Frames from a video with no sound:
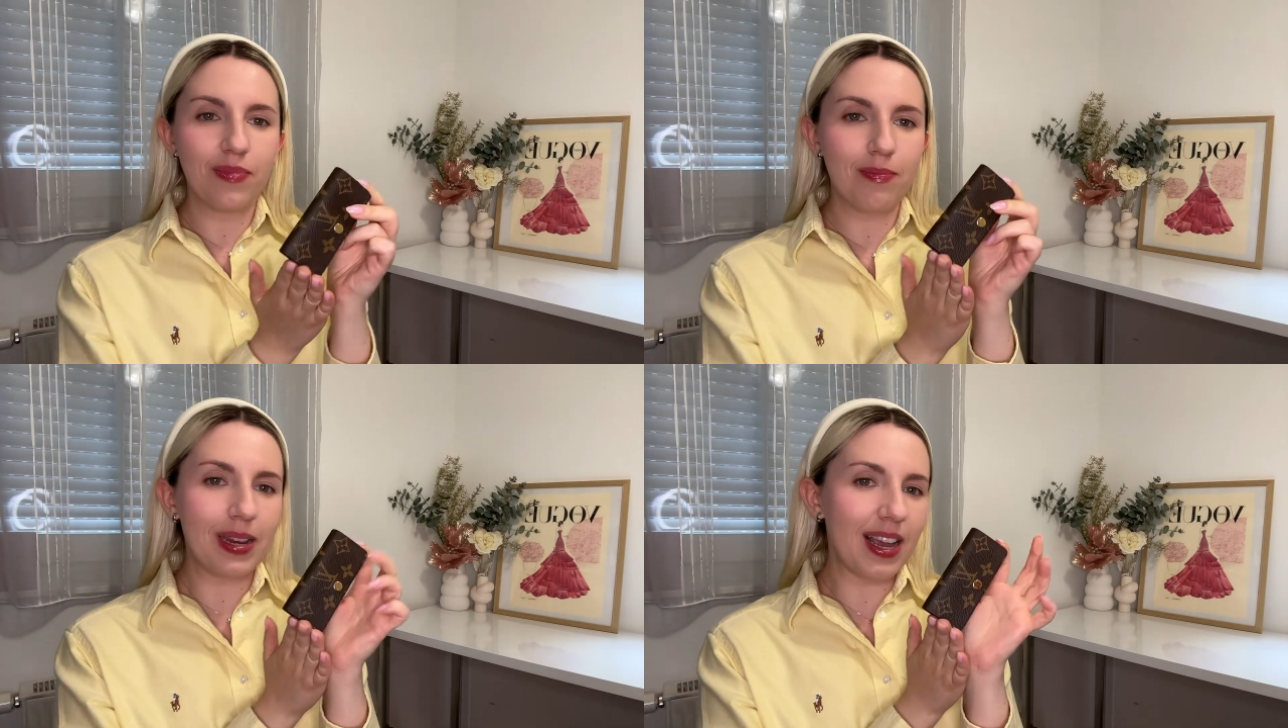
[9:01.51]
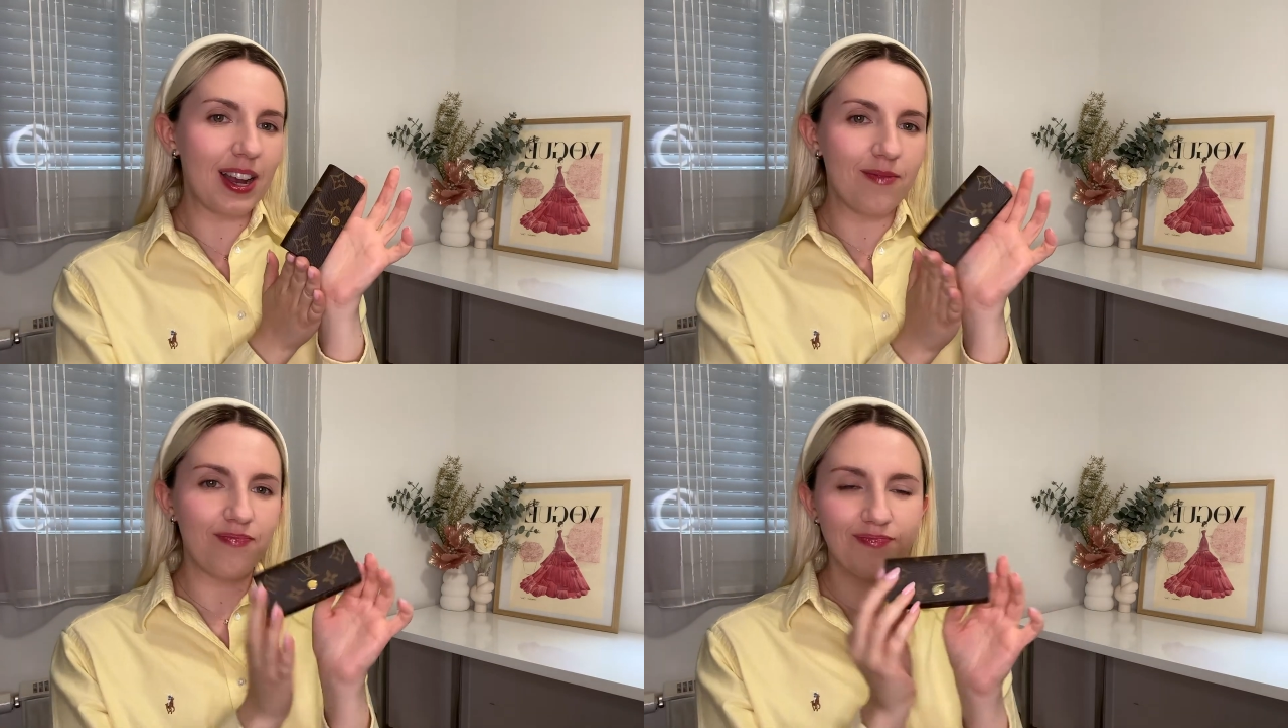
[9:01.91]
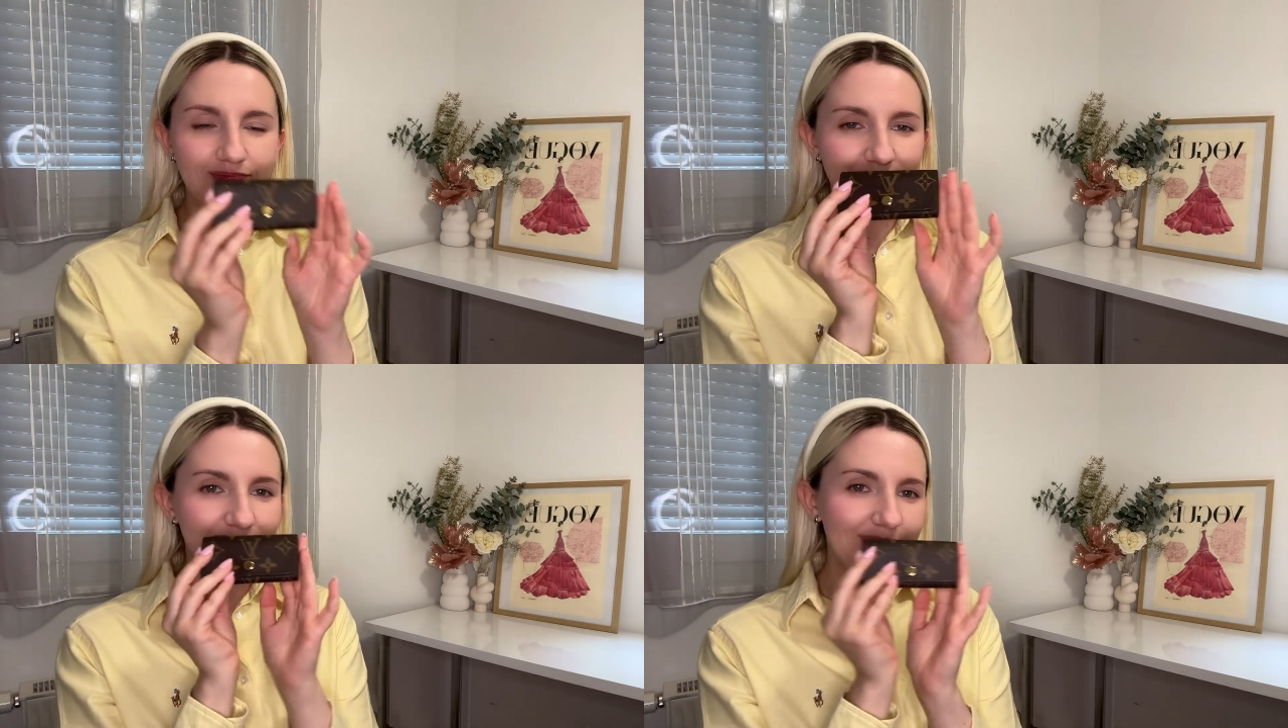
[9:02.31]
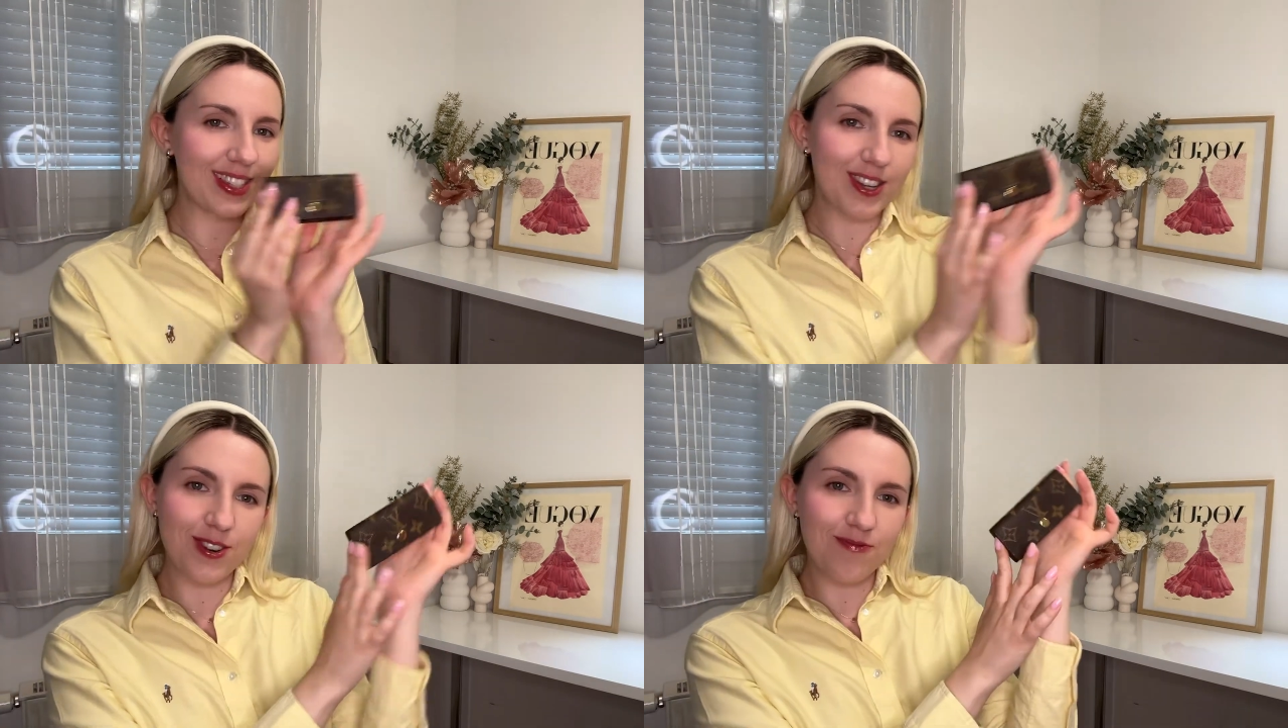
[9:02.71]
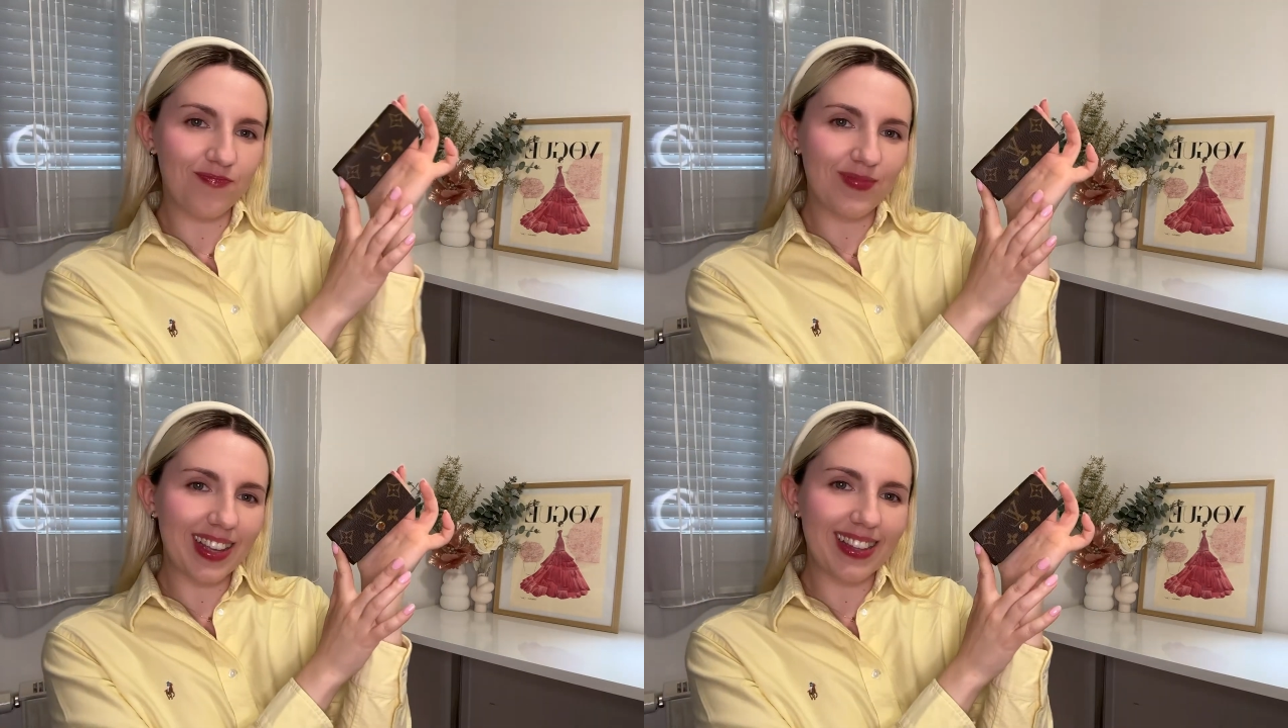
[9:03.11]
But yeah, so
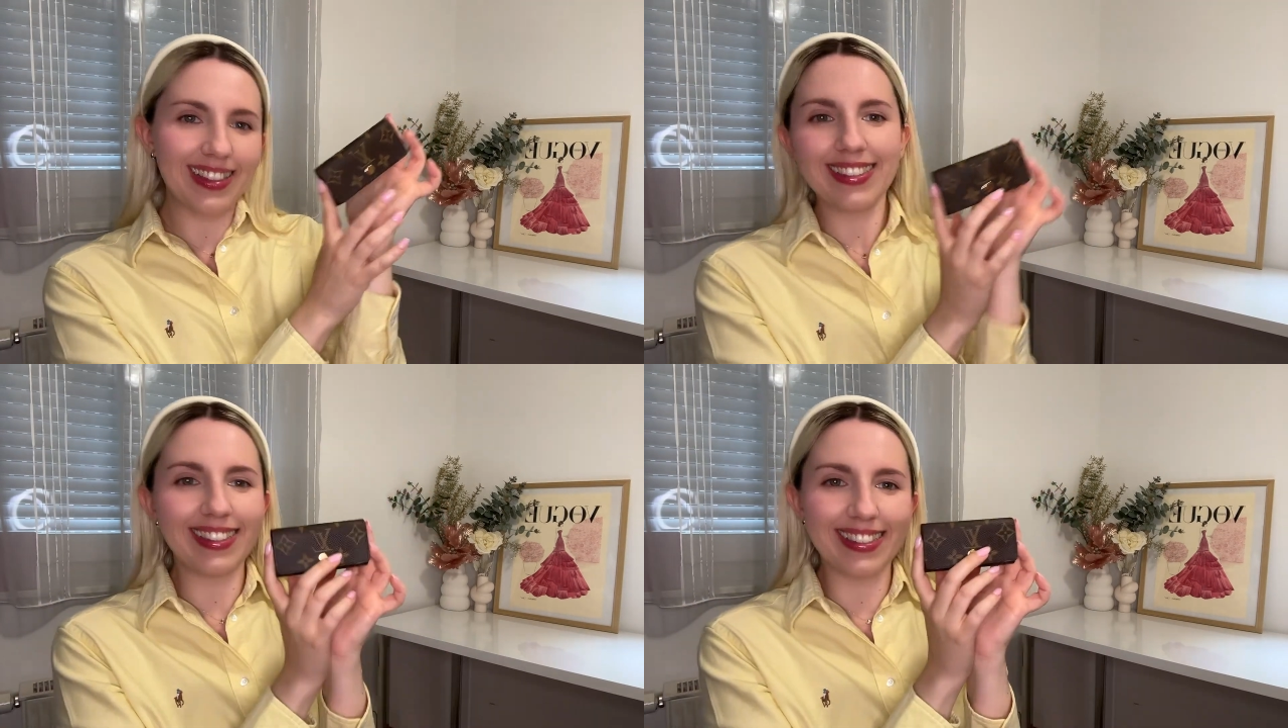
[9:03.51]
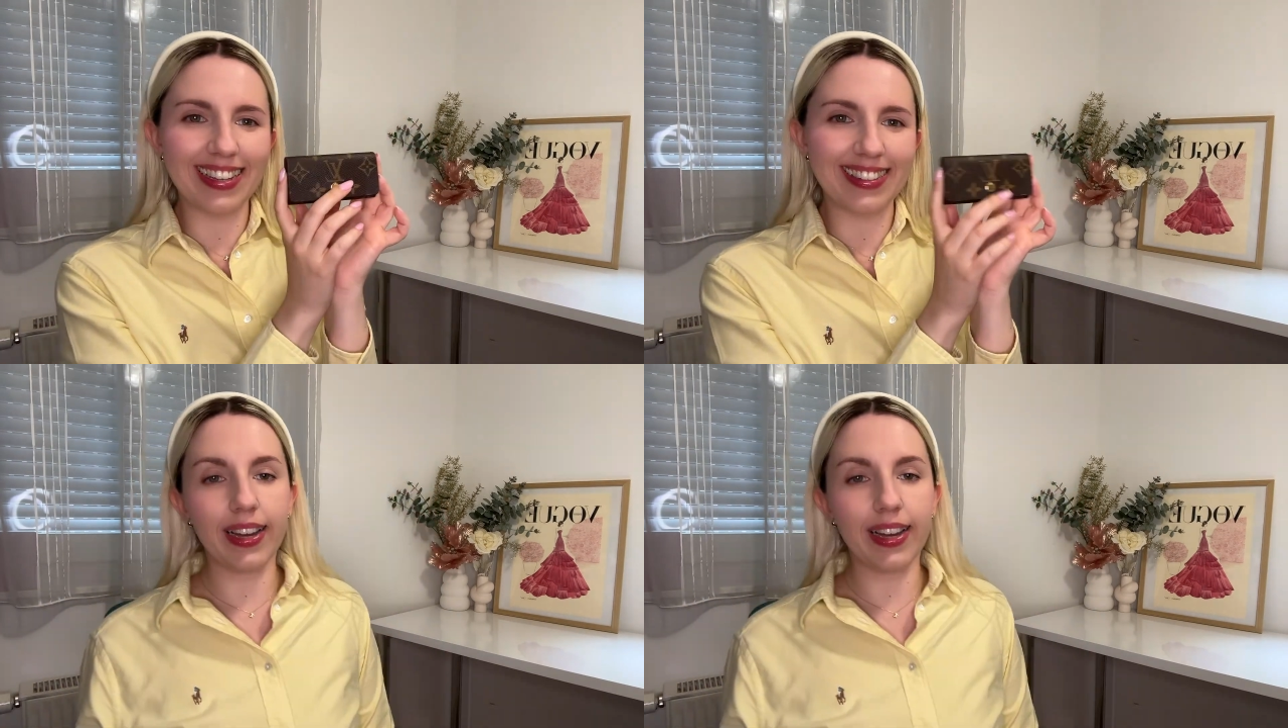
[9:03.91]
this is it.